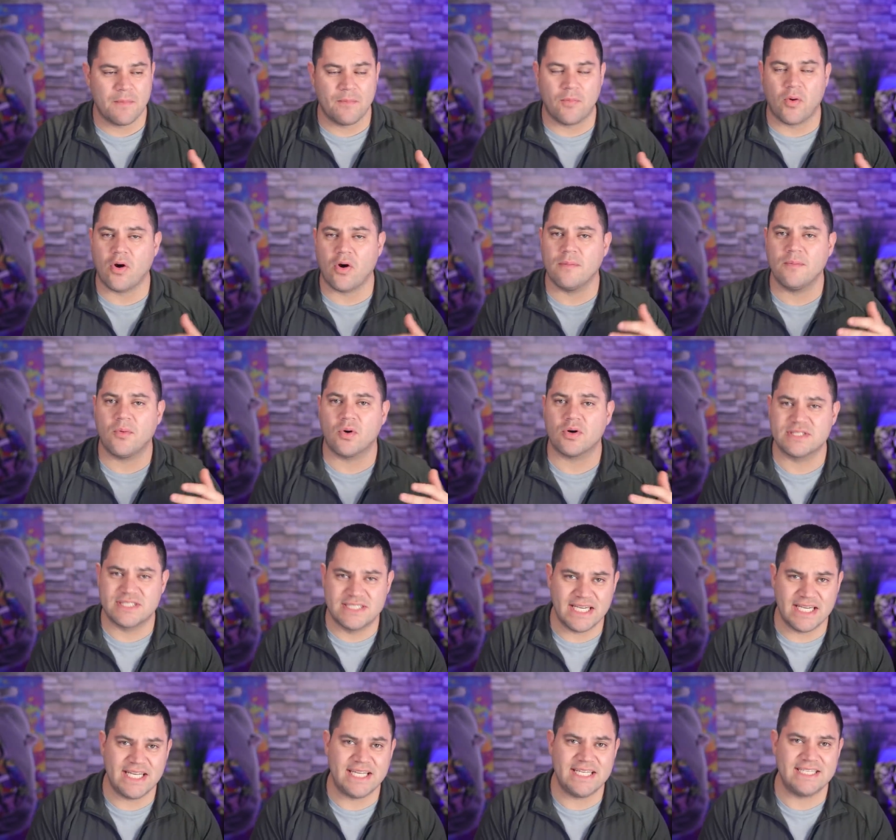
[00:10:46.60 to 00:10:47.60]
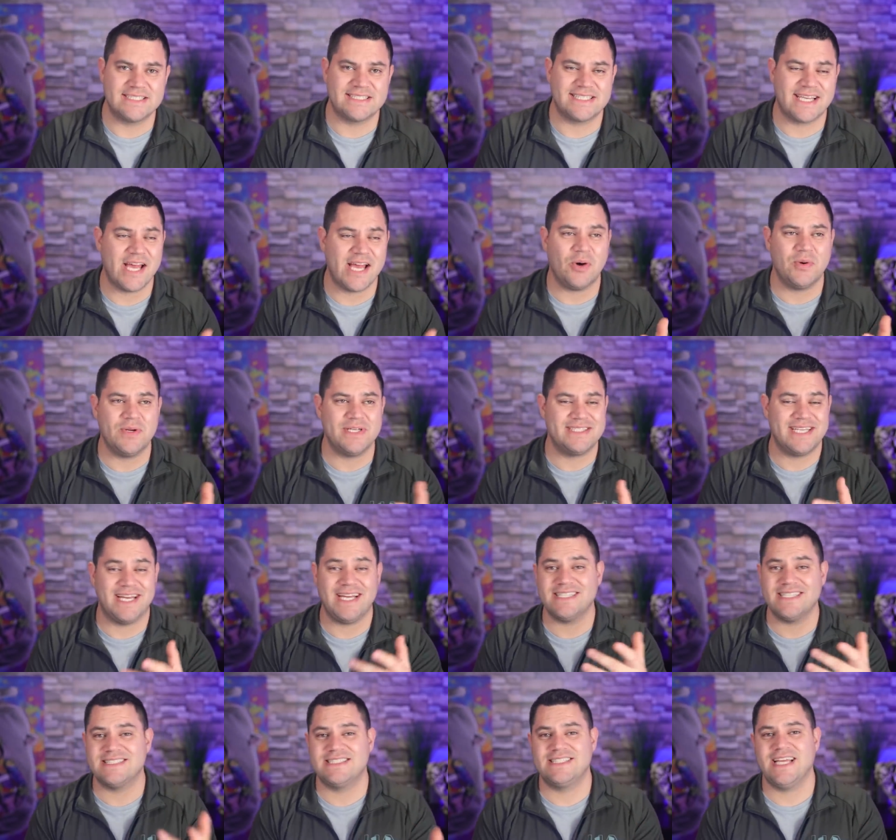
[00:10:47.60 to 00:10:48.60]
More and more cities, counties,
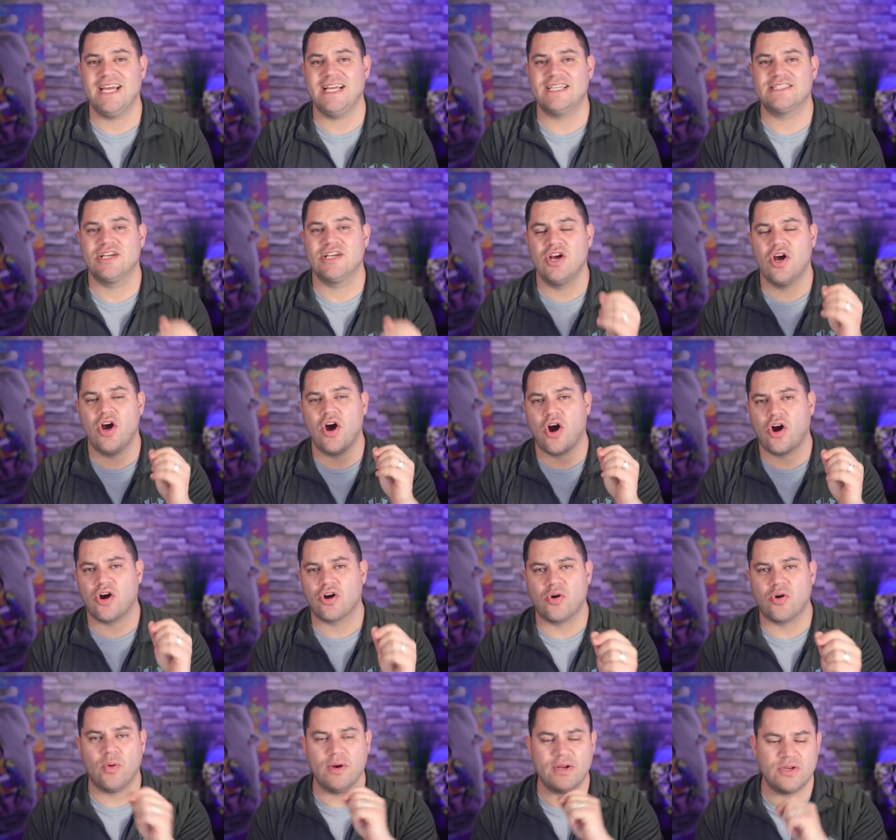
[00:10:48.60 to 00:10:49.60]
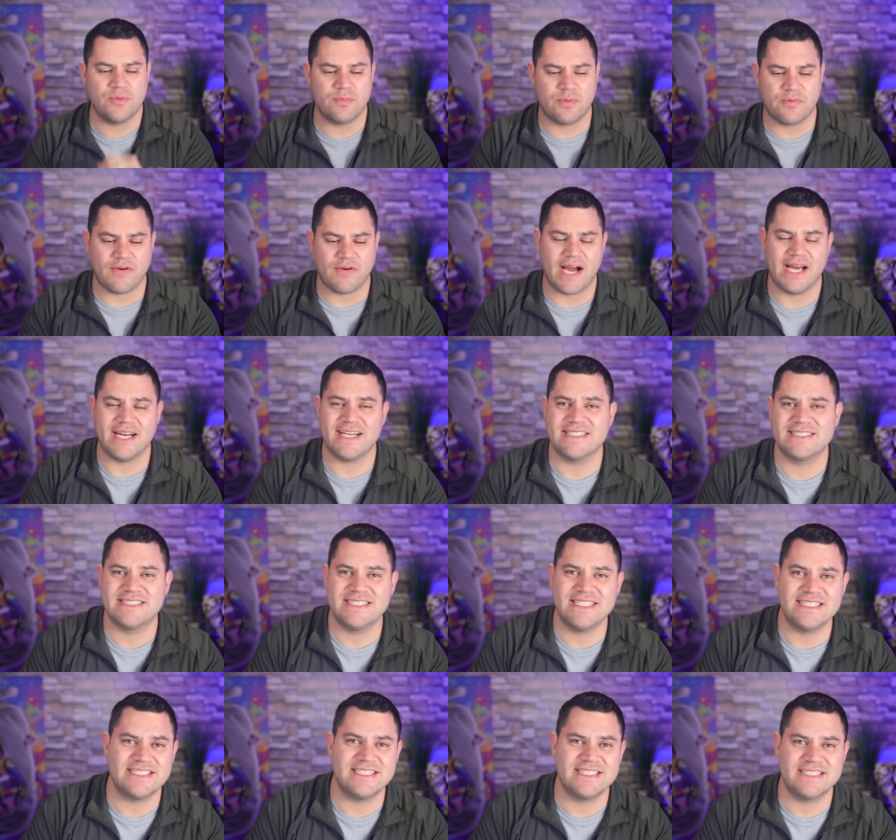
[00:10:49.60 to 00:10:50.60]
and states are going to provide
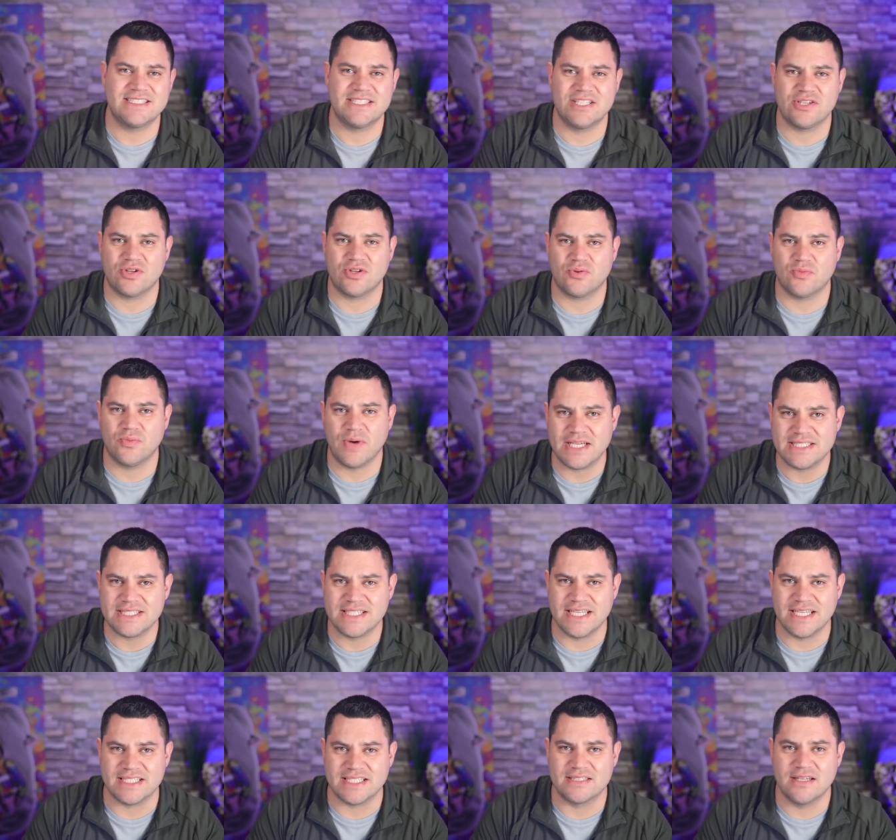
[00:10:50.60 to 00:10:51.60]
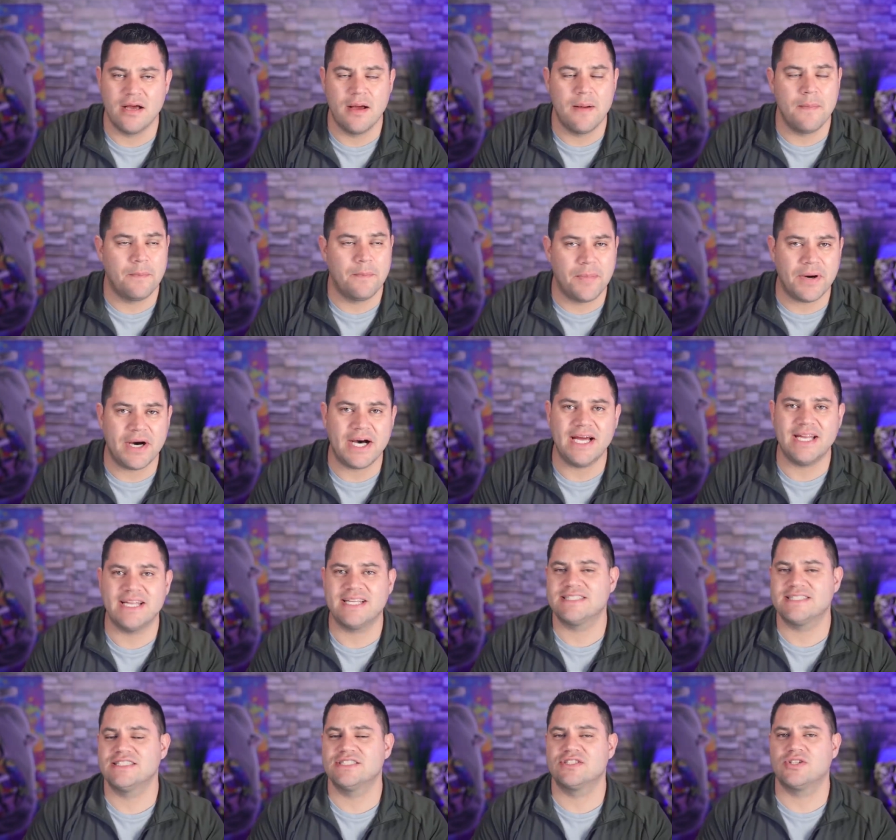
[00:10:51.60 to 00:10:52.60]
assistance to their residents, but
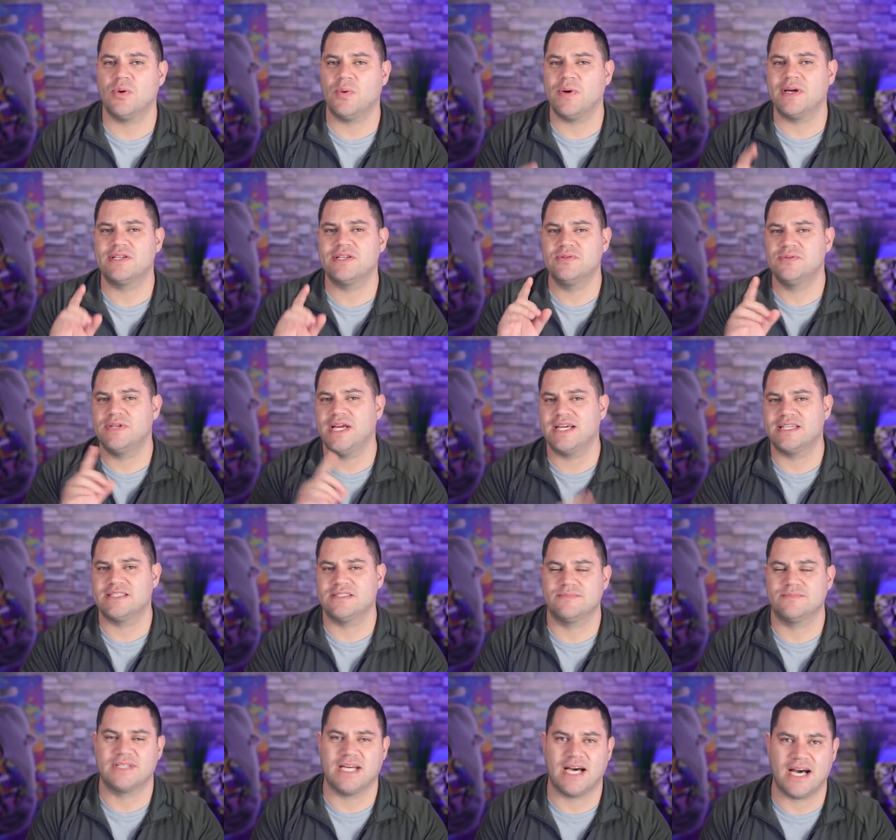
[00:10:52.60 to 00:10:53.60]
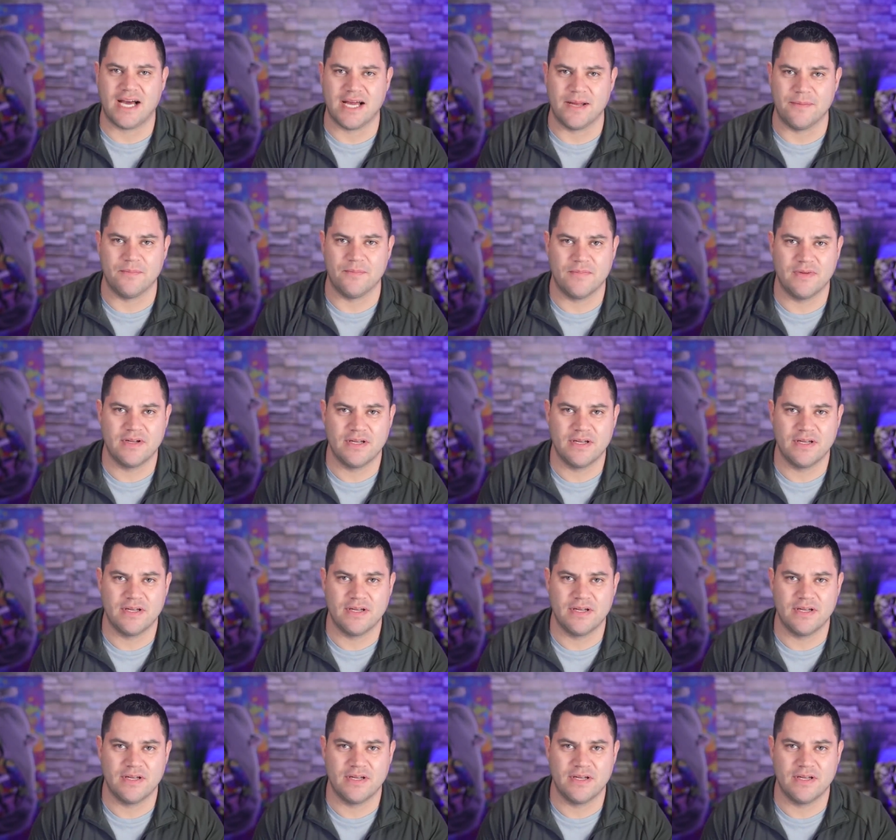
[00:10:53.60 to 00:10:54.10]
this is going to take some time.